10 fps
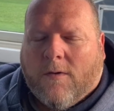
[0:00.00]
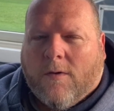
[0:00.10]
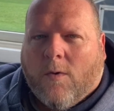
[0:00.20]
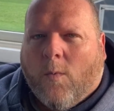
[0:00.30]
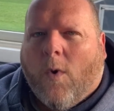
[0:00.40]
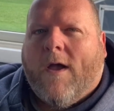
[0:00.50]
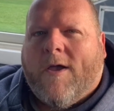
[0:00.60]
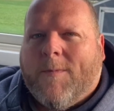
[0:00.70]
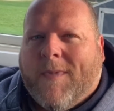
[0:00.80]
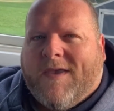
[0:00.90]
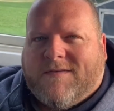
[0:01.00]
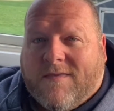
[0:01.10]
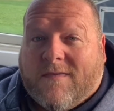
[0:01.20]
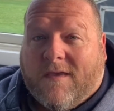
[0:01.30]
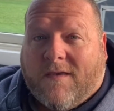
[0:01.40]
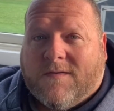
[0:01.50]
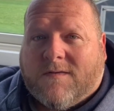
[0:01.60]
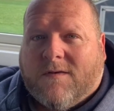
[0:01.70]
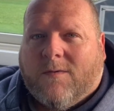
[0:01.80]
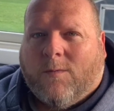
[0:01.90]
What amazing
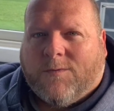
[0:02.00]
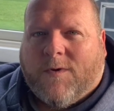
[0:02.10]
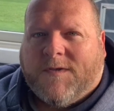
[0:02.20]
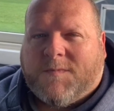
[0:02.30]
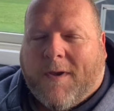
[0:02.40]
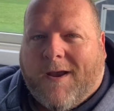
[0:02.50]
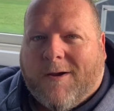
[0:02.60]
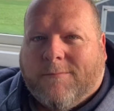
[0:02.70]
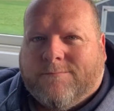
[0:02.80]
things will transpire?